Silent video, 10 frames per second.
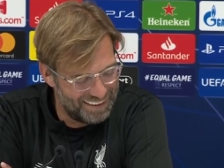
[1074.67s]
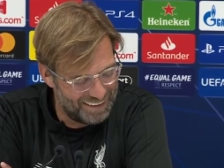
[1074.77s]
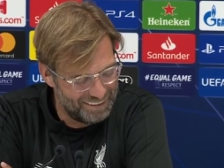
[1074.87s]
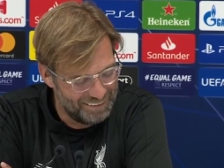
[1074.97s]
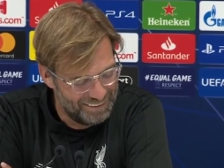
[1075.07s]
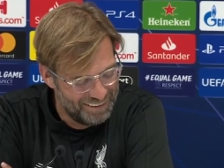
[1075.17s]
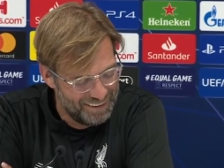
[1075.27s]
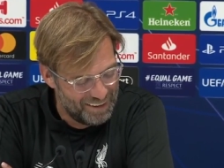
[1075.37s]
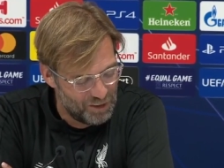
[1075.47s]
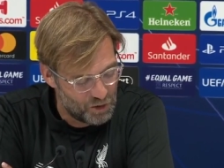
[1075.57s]
yeah,
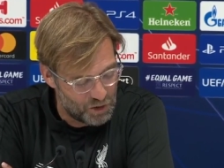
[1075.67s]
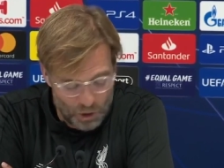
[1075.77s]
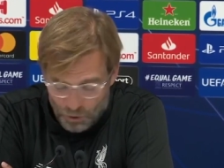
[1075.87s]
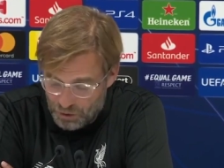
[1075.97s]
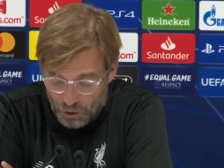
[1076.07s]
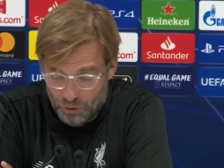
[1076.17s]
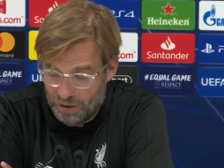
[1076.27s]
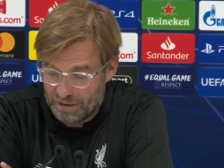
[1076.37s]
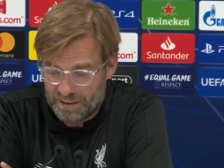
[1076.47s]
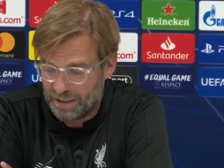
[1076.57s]
so
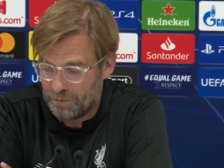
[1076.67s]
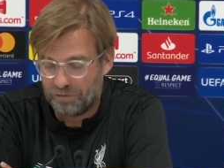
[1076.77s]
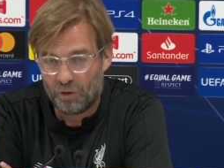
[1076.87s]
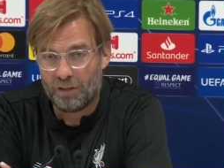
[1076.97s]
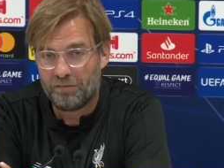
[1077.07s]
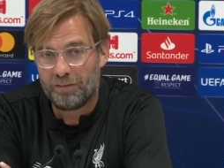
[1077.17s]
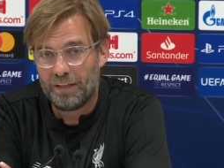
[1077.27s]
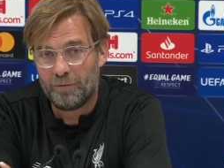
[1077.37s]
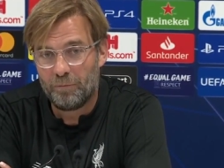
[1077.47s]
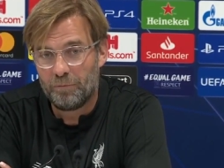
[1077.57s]
no, a stadium full of
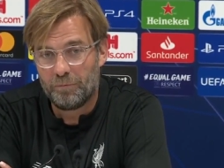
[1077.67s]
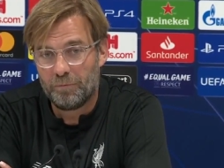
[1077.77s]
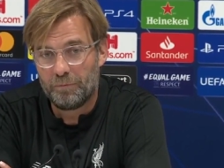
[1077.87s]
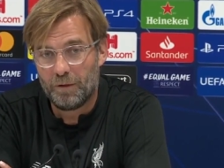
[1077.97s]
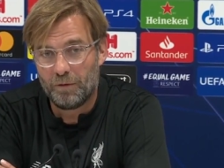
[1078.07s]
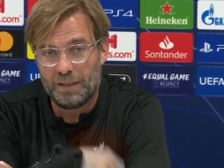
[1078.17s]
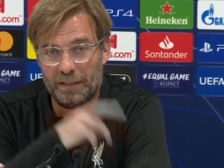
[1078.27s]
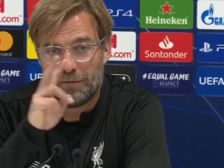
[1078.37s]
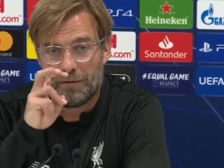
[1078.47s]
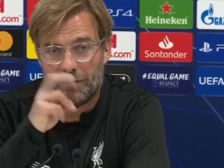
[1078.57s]
um,
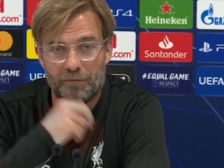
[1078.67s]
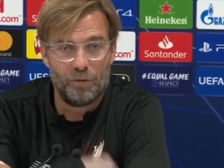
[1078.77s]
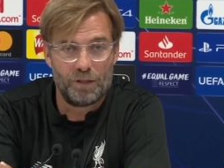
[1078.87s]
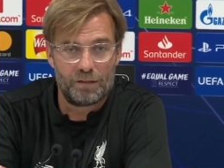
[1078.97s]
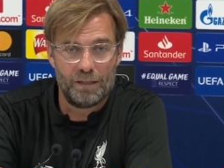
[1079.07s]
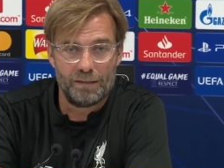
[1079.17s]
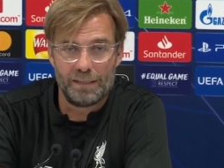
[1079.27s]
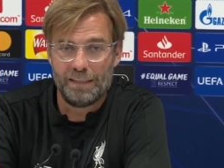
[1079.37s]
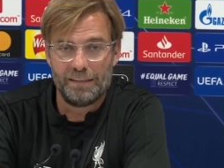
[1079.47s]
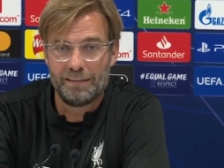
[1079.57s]
only one crowd.
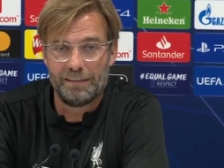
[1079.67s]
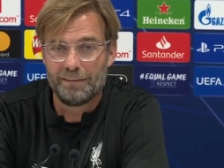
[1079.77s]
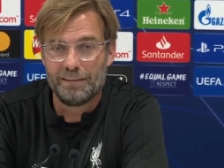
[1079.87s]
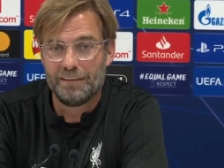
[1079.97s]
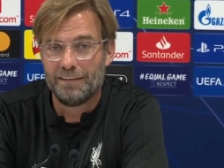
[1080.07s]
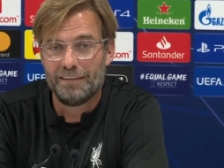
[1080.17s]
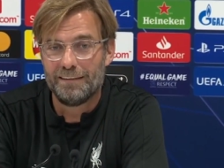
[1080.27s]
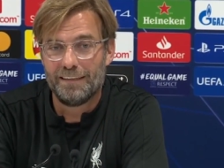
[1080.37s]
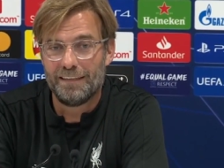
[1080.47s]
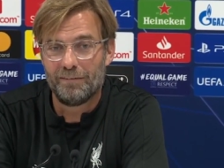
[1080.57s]
I never
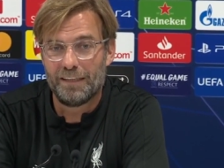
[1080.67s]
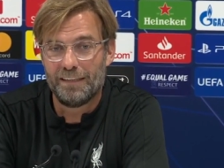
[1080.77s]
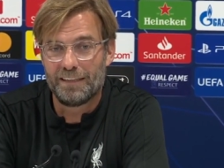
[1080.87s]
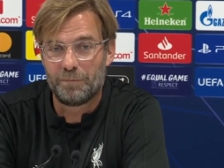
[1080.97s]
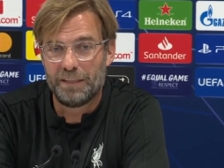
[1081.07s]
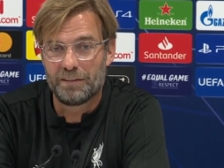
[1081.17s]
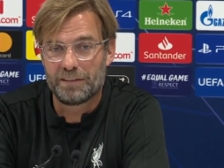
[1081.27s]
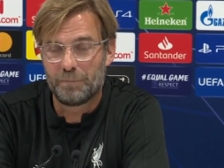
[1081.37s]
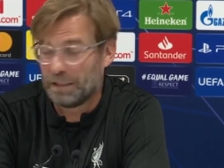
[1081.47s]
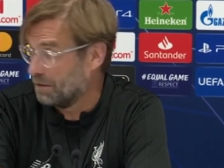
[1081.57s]
I never
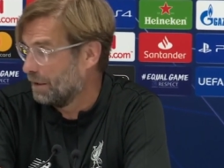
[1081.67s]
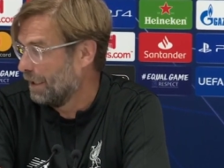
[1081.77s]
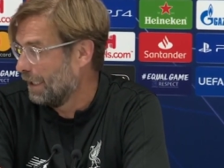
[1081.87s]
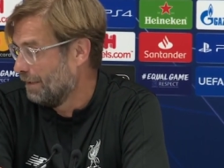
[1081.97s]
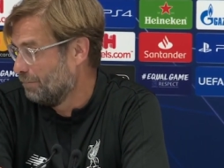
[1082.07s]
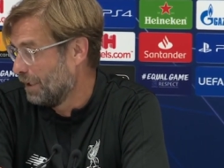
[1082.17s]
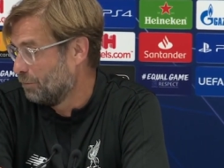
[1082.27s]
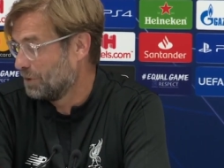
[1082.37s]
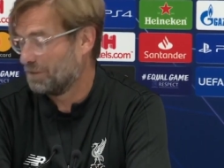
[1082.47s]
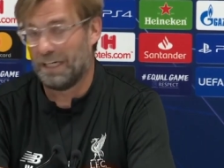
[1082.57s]
experienced, but I, I, I
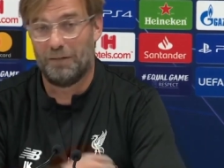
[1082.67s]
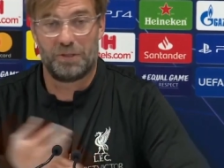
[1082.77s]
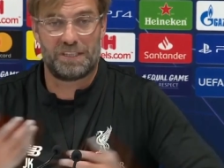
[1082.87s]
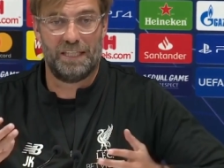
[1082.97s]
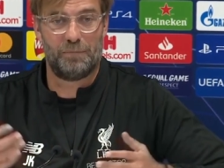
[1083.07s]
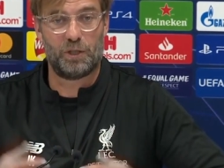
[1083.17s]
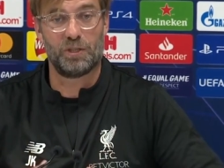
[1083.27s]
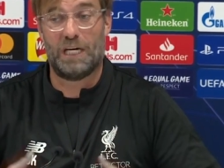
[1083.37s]
would I would say because